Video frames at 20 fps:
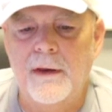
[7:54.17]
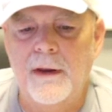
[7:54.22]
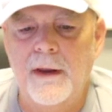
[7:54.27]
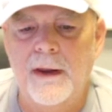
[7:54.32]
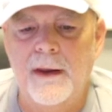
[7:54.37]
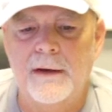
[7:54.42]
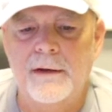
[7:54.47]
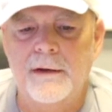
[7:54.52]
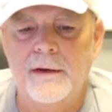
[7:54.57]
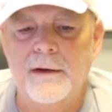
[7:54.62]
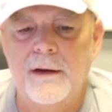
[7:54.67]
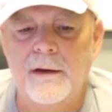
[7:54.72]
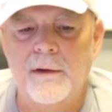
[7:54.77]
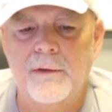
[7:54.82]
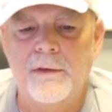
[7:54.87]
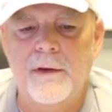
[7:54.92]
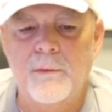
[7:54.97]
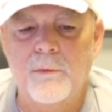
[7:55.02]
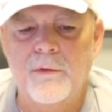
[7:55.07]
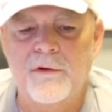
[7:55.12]
and
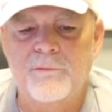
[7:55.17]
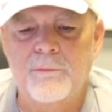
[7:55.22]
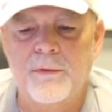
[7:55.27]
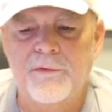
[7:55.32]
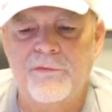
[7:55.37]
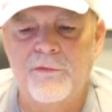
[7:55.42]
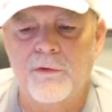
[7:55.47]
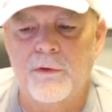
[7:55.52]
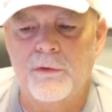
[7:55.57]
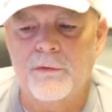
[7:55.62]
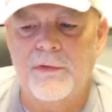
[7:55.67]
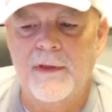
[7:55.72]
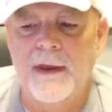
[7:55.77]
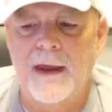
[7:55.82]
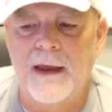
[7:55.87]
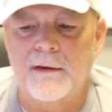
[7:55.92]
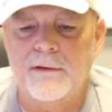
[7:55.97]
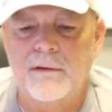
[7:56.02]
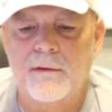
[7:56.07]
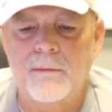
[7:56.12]
they would have preferred
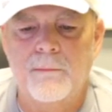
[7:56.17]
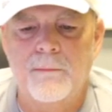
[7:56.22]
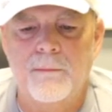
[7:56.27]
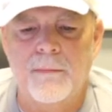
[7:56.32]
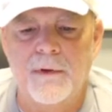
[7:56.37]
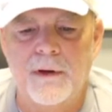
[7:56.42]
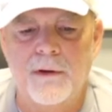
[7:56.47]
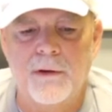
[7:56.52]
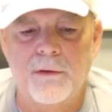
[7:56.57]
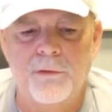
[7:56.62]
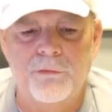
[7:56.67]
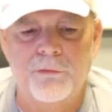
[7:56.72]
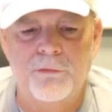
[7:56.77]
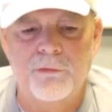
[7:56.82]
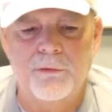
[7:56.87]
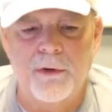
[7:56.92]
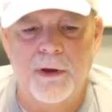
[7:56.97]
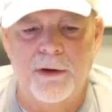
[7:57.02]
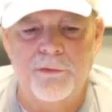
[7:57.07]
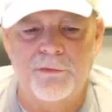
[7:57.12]
that
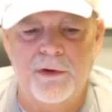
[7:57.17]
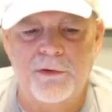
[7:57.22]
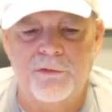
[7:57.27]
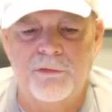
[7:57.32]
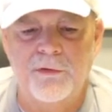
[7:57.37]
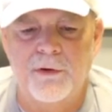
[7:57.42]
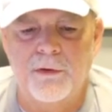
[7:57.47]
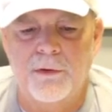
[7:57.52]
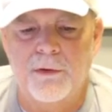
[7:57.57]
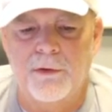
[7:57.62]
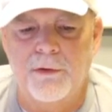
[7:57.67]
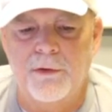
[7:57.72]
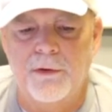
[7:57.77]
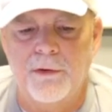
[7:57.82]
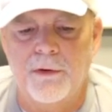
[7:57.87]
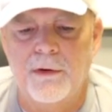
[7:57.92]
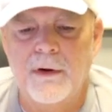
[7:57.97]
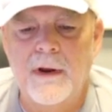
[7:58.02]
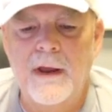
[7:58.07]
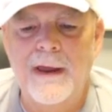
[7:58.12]
because, as I said
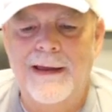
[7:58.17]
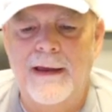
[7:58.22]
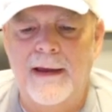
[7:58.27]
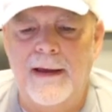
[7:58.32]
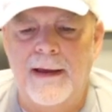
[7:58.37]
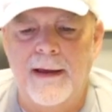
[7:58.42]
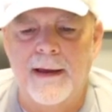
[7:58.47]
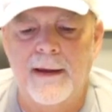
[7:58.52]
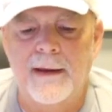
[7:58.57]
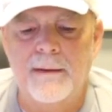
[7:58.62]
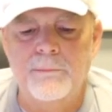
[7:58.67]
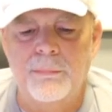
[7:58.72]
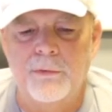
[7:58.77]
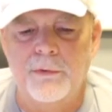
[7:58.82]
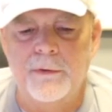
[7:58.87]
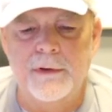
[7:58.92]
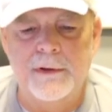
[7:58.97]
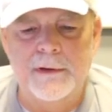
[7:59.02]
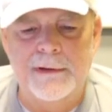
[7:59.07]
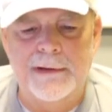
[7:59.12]
earlier, I
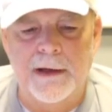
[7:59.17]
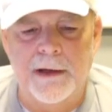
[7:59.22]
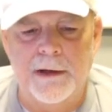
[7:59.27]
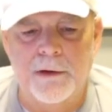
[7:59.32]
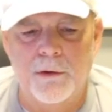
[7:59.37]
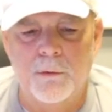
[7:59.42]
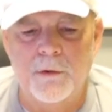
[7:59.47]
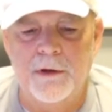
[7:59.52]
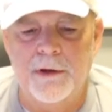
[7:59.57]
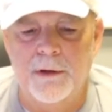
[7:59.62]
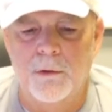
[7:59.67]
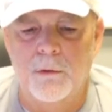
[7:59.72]
bleed Coyote